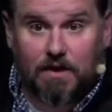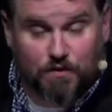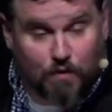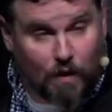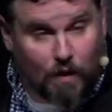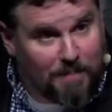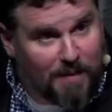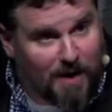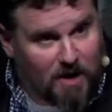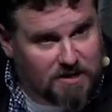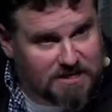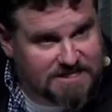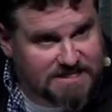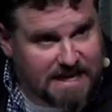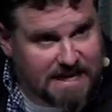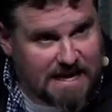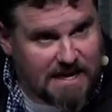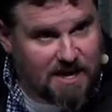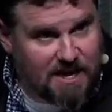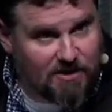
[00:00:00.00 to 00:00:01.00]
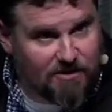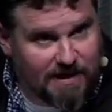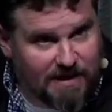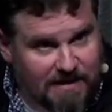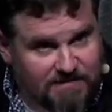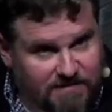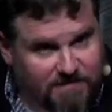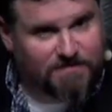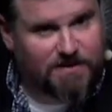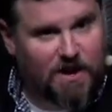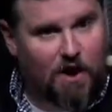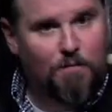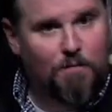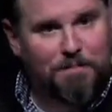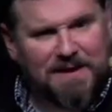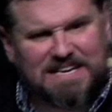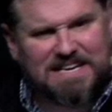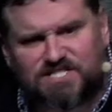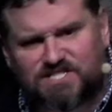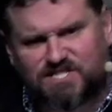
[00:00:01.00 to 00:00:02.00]
So what Paul is saying here is, is don't
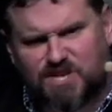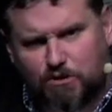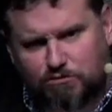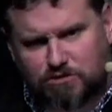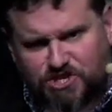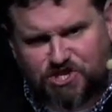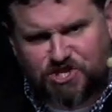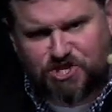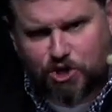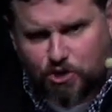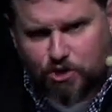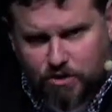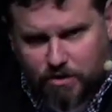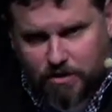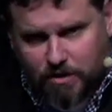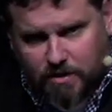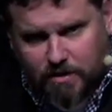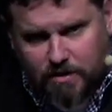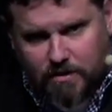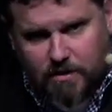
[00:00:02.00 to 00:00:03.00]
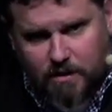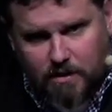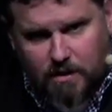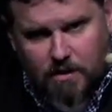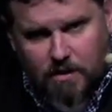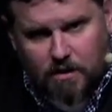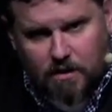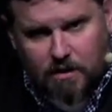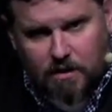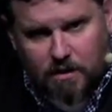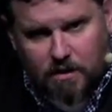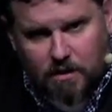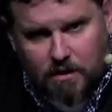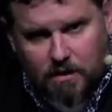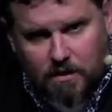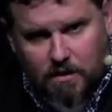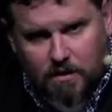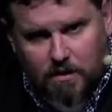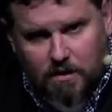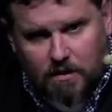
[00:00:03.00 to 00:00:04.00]
be so sure
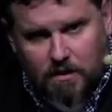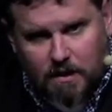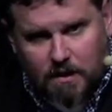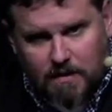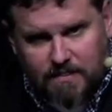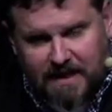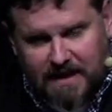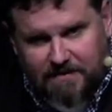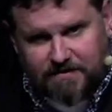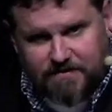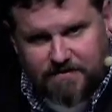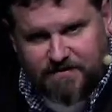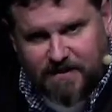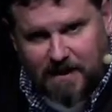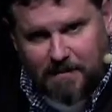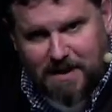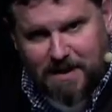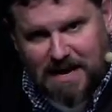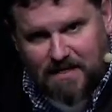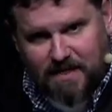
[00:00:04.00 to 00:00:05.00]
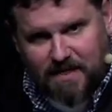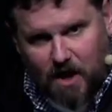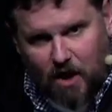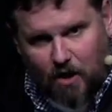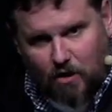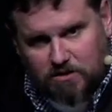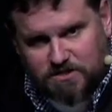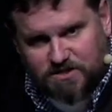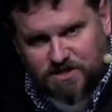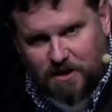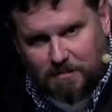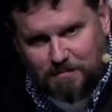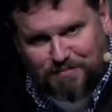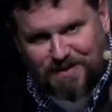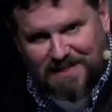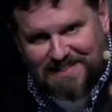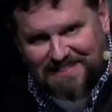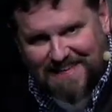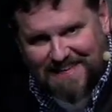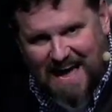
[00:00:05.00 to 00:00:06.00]
that somebody that holds a
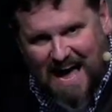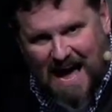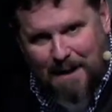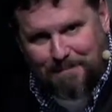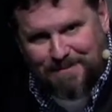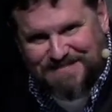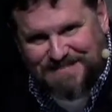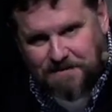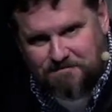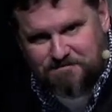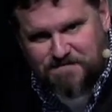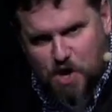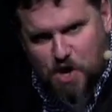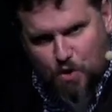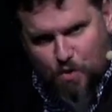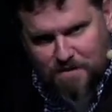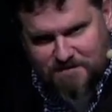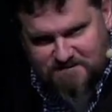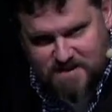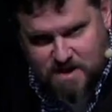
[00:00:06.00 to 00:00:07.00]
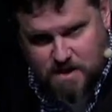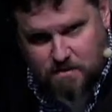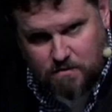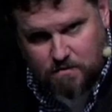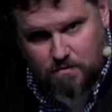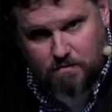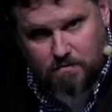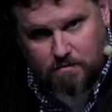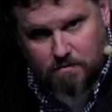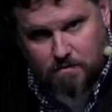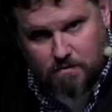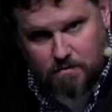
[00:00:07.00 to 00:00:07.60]
completely opposite view of you